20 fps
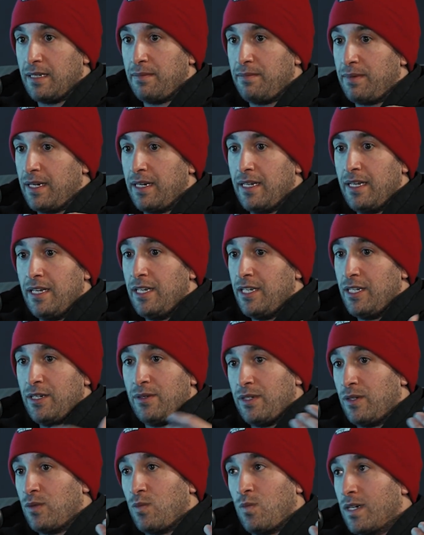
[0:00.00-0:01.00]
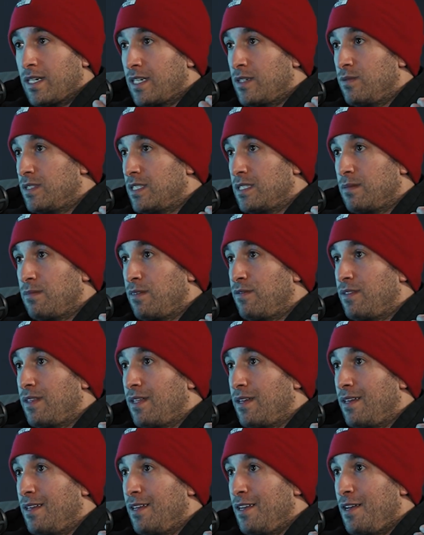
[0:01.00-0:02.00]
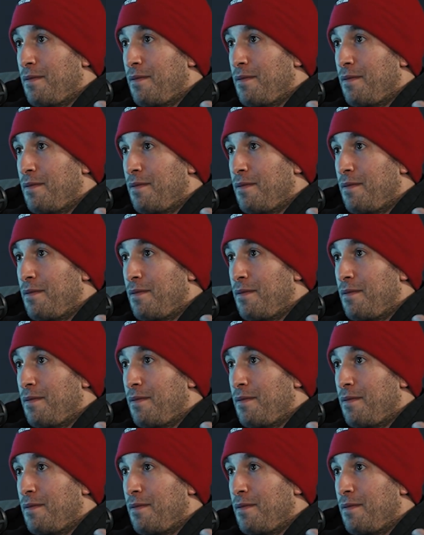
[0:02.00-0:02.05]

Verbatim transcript: But you know, you're working with some of the